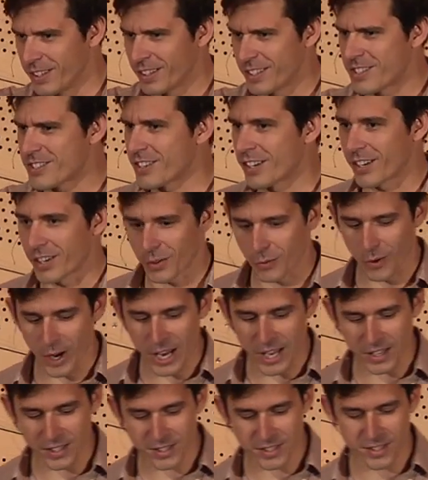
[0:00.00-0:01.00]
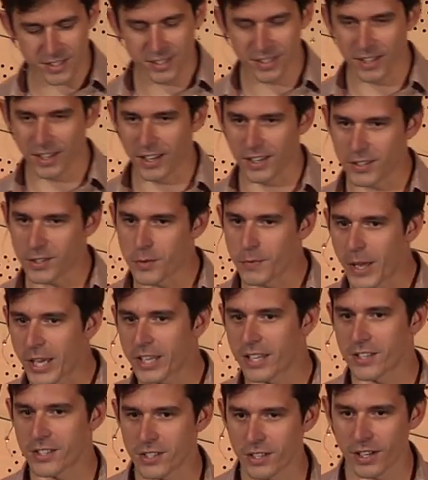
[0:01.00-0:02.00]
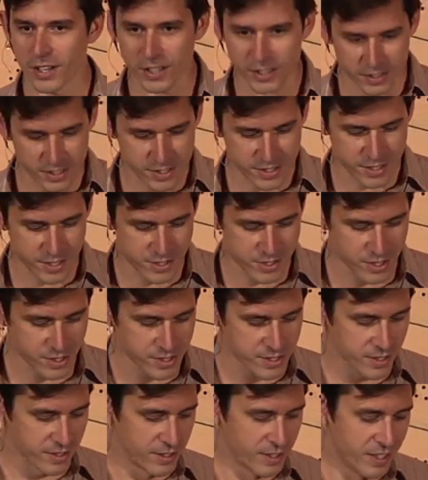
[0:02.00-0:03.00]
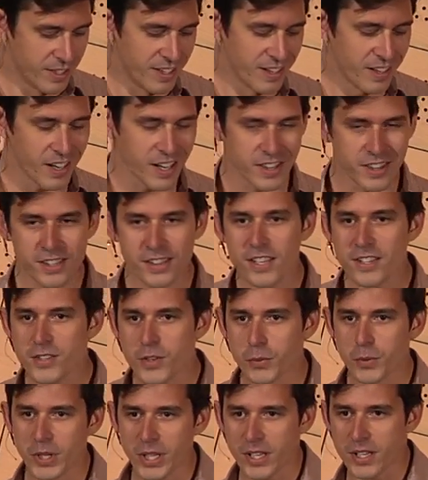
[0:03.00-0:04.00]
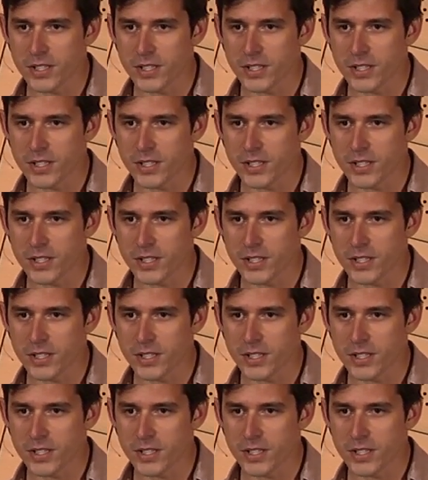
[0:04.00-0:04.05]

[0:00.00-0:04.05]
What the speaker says: engineering ranks to make engineering decisions. I think that's a really